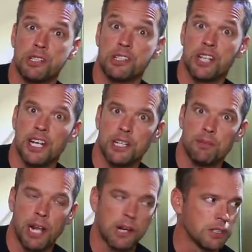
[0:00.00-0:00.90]

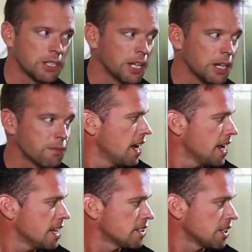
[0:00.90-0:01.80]
sustainable aquascape.
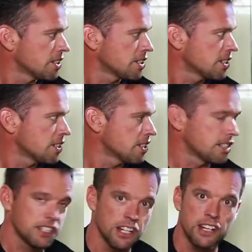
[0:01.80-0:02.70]
It
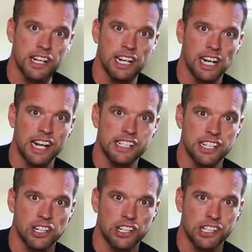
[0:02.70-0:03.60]
does, you know, get
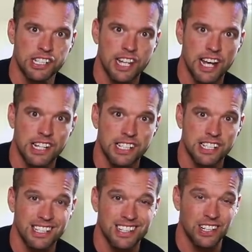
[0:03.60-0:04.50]
neglected. Like I said,
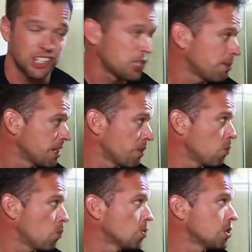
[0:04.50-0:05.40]
last time I did a
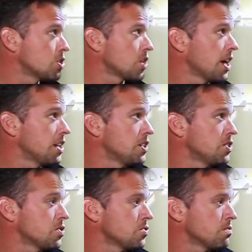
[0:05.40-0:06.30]
water
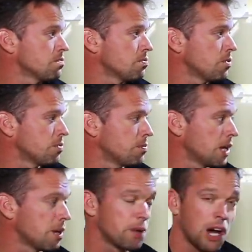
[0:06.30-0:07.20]
change was
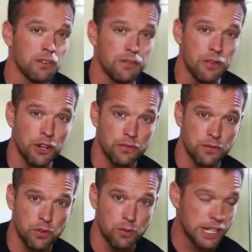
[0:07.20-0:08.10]
probably about three or
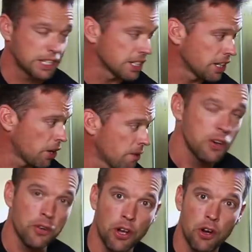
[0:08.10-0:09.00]
four weeks ago.
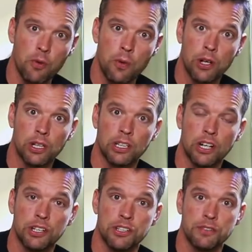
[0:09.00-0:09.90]
Although I will
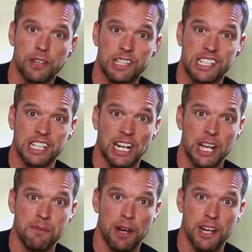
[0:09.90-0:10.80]
kind of give a
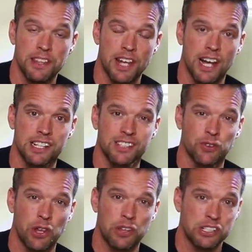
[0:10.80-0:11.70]
disclaimer in that,
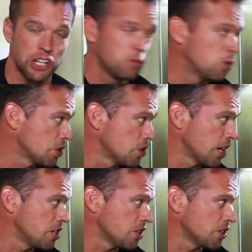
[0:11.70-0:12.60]
although there's no water
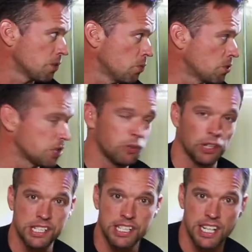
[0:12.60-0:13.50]
changes, the water
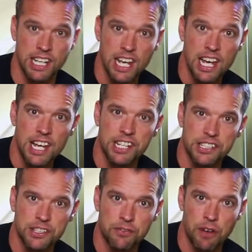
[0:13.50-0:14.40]
quality
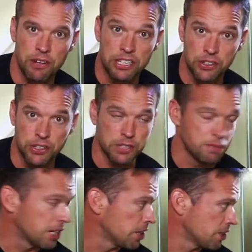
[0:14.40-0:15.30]
is still very good
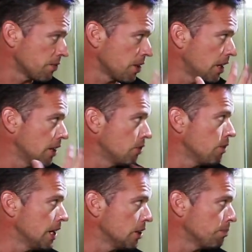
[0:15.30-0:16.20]
because of the
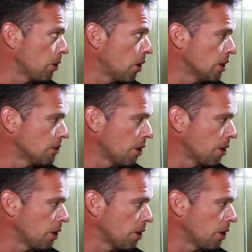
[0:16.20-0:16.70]
really good plant